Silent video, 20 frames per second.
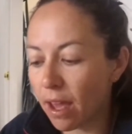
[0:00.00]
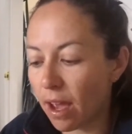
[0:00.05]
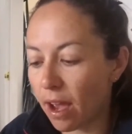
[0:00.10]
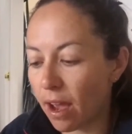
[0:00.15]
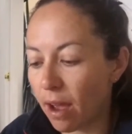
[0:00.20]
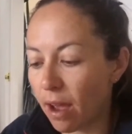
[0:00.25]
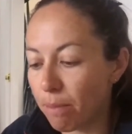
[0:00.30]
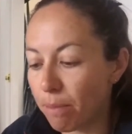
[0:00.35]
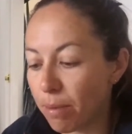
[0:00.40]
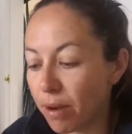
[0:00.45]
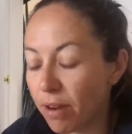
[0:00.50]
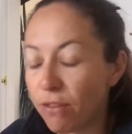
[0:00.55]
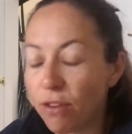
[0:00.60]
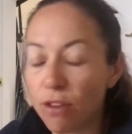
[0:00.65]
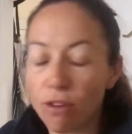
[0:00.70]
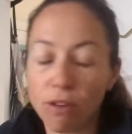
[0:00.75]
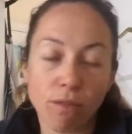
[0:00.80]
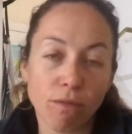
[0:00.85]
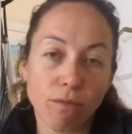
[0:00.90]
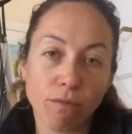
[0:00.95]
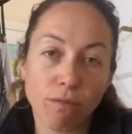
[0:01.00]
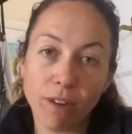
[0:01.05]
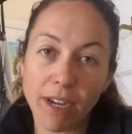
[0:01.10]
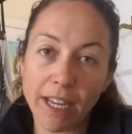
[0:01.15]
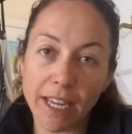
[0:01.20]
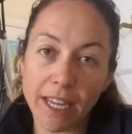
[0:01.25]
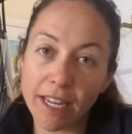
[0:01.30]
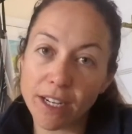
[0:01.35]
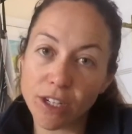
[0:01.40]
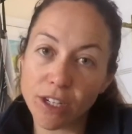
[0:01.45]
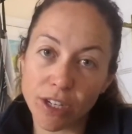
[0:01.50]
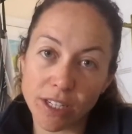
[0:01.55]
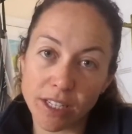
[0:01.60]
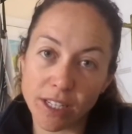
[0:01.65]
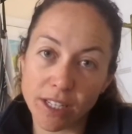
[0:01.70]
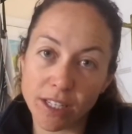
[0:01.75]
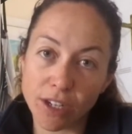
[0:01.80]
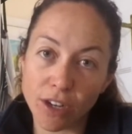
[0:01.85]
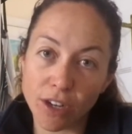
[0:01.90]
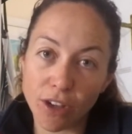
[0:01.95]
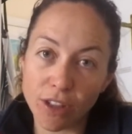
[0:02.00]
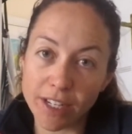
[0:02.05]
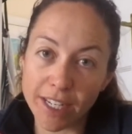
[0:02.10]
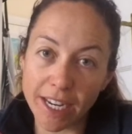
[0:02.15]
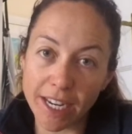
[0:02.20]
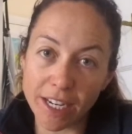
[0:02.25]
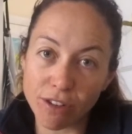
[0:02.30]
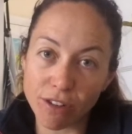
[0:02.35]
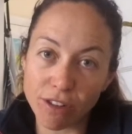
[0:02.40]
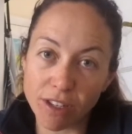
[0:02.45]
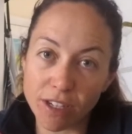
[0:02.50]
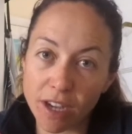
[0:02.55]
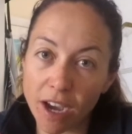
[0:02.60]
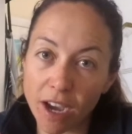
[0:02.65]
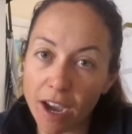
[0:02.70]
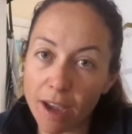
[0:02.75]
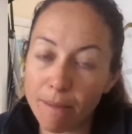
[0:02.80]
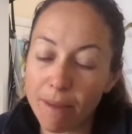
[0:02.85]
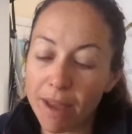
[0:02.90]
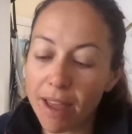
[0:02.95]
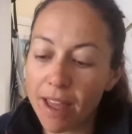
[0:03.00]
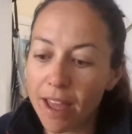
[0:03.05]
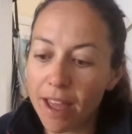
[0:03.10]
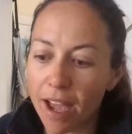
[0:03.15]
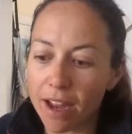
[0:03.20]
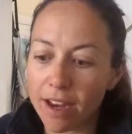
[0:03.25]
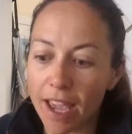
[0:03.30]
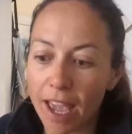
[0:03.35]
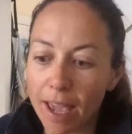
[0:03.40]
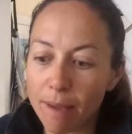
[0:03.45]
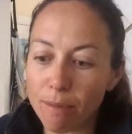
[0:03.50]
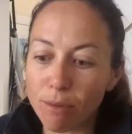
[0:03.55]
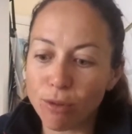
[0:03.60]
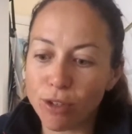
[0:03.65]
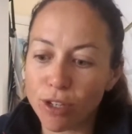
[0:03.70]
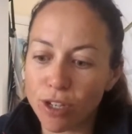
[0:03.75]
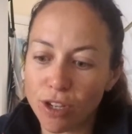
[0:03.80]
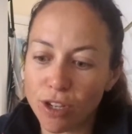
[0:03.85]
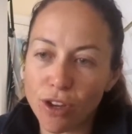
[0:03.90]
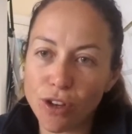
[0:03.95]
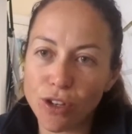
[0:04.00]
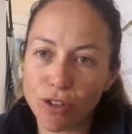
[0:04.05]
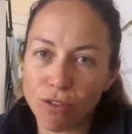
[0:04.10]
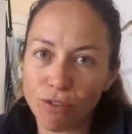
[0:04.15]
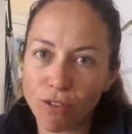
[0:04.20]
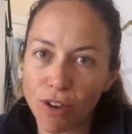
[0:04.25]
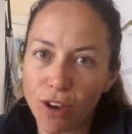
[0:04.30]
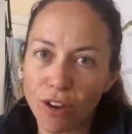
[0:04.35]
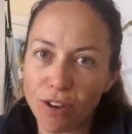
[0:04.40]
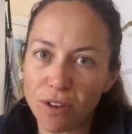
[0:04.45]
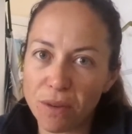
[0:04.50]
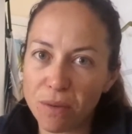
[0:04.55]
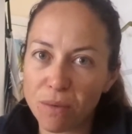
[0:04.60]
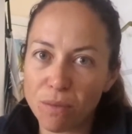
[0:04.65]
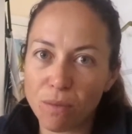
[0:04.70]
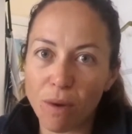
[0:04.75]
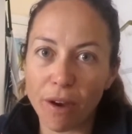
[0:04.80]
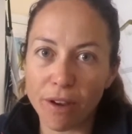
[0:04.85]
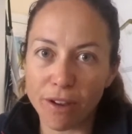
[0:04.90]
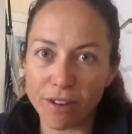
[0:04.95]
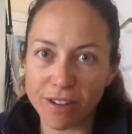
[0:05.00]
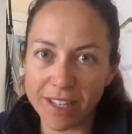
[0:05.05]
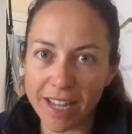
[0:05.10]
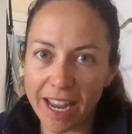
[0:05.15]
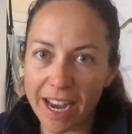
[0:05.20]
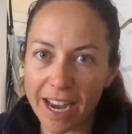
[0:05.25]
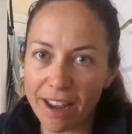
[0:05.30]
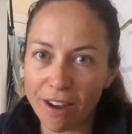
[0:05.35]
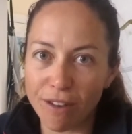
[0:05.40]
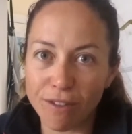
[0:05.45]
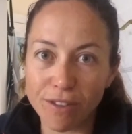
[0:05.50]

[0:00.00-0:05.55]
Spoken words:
But if you're really interested to know the data at the time and you're able to use your phone while you're sailing,